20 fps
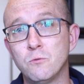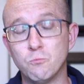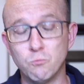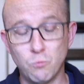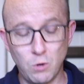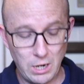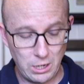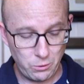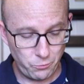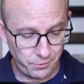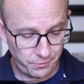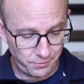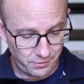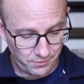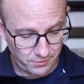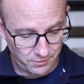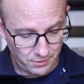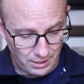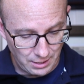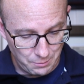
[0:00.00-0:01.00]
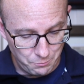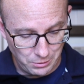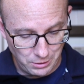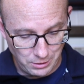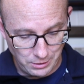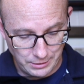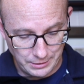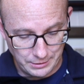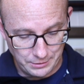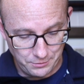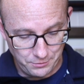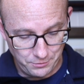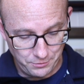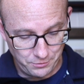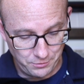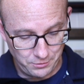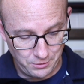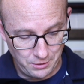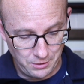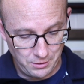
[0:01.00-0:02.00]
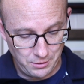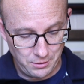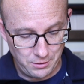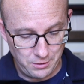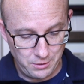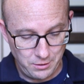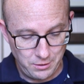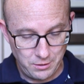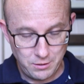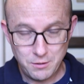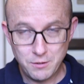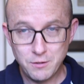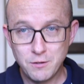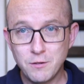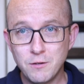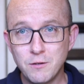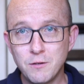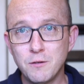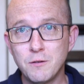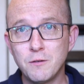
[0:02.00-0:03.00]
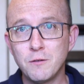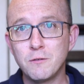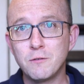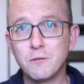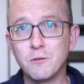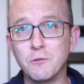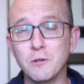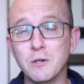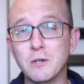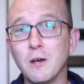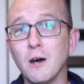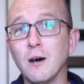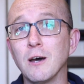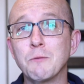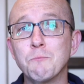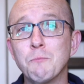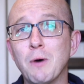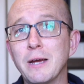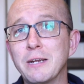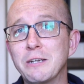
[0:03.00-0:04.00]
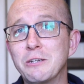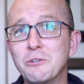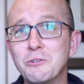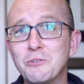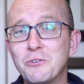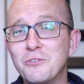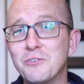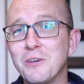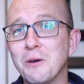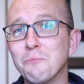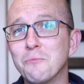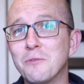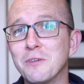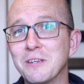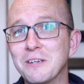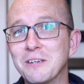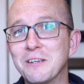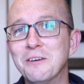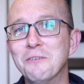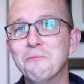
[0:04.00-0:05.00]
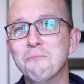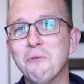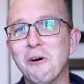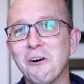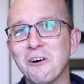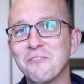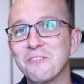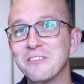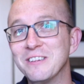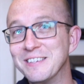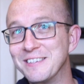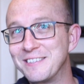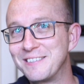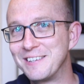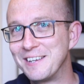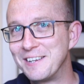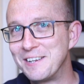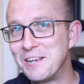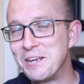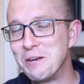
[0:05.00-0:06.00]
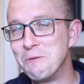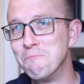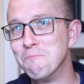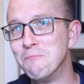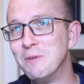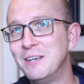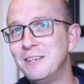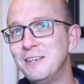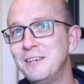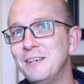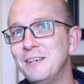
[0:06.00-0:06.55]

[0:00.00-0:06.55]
Why was this guy blind? So that God might do something marvelous in him